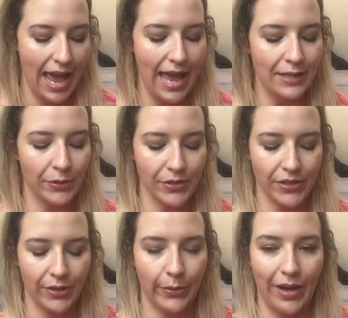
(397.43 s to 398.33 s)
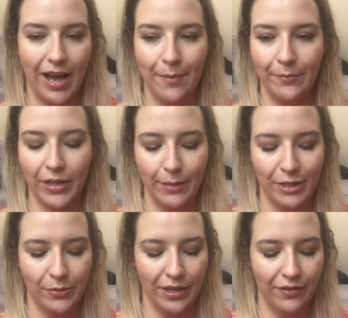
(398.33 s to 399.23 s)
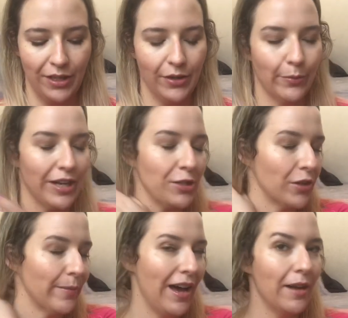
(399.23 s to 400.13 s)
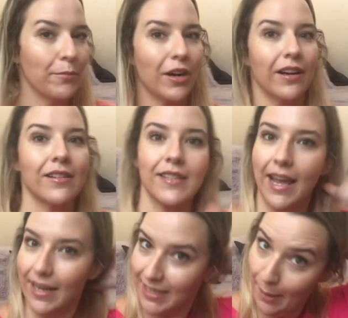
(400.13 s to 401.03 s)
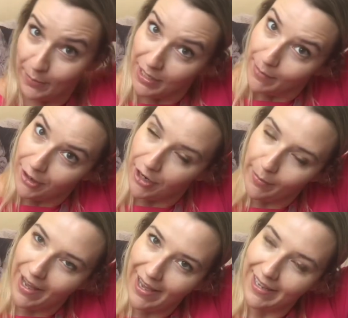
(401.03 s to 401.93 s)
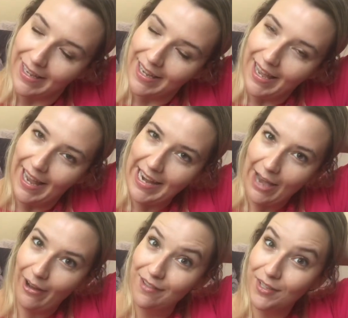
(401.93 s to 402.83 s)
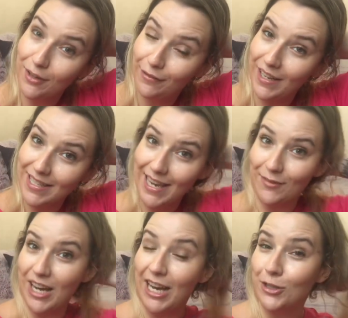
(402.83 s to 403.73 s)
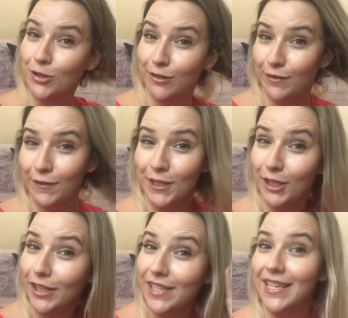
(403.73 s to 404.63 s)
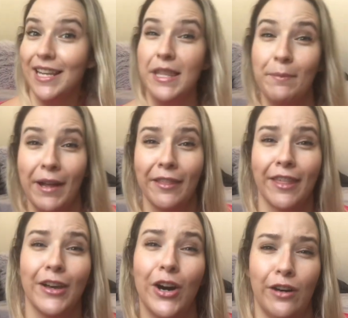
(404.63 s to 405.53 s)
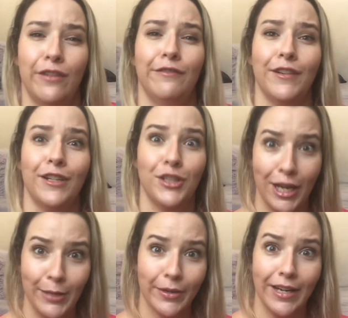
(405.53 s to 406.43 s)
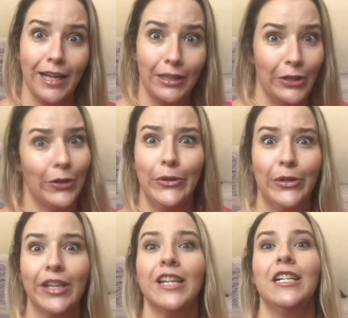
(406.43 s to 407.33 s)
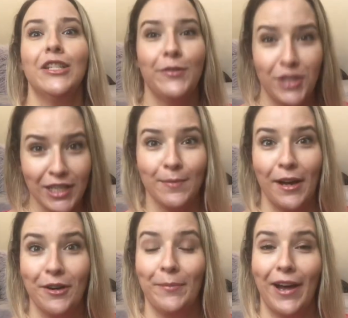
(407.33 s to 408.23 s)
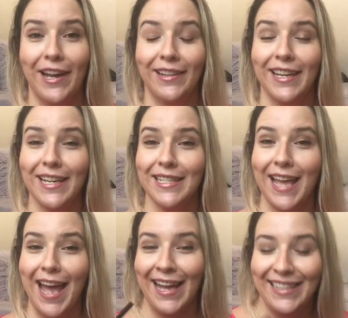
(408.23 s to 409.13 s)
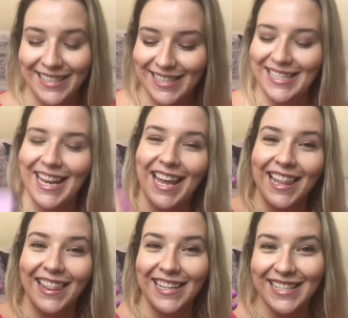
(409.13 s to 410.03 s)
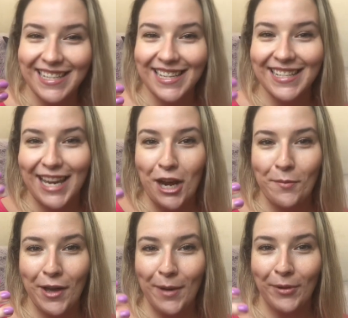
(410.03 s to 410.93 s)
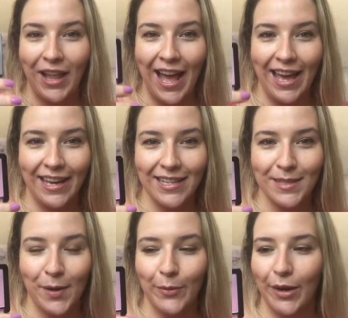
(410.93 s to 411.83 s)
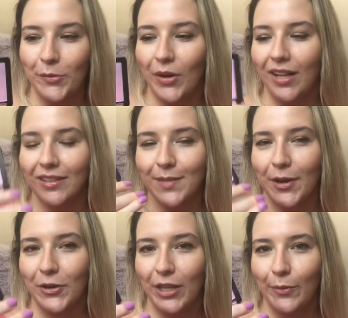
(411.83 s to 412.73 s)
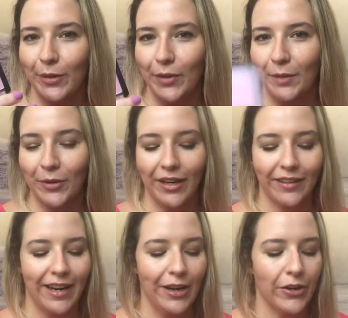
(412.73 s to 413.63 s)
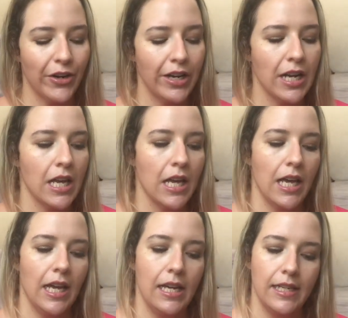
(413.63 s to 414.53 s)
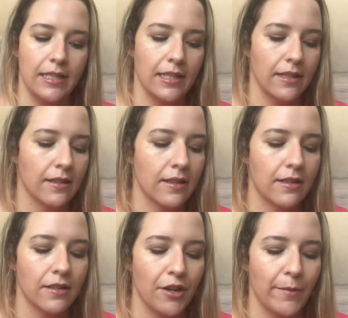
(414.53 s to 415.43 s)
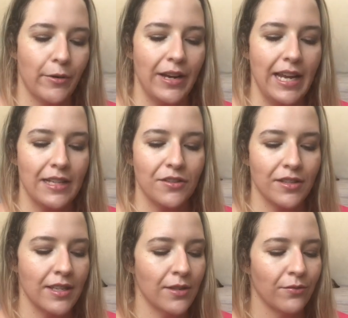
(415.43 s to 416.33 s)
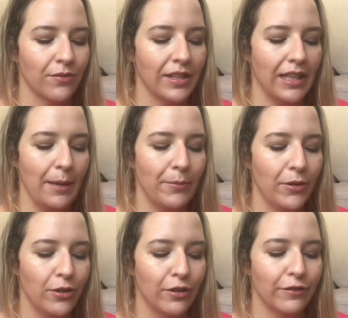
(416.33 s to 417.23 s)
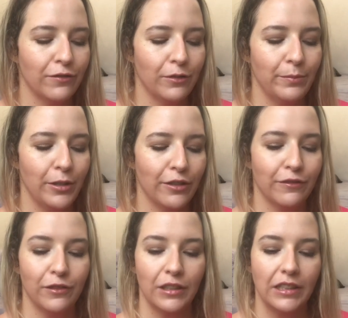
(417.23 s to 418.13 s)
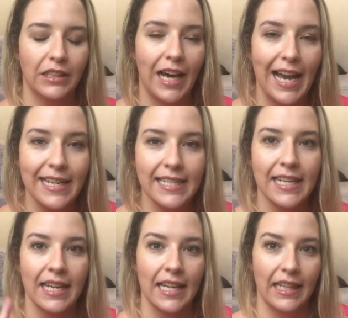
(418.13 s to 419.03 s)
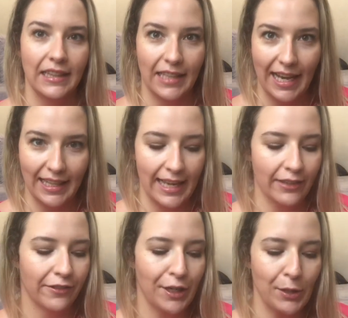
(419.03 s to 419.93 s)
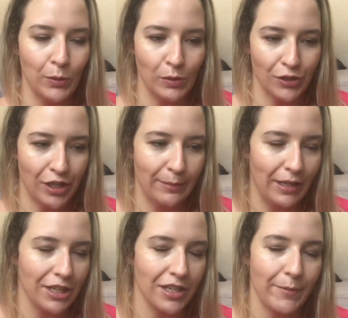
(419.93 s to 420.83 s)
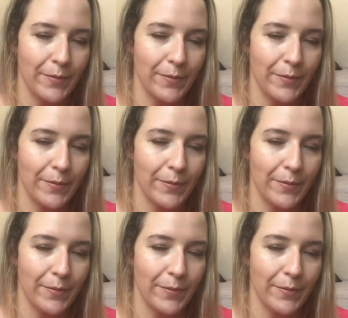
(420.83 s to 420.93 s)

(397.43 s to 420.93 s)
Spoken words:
And also I'm going to be doing a video where I talk about products that are tempting my no-buy and how I've so far saved $150 in the month of January alone just by not buying things. And this is in a Purple Haze by Wet n Wild. It's my only Wet n Wild product that I own. It is so pretty. It's just this really beautiful light lilac, very cool tone blush. I'm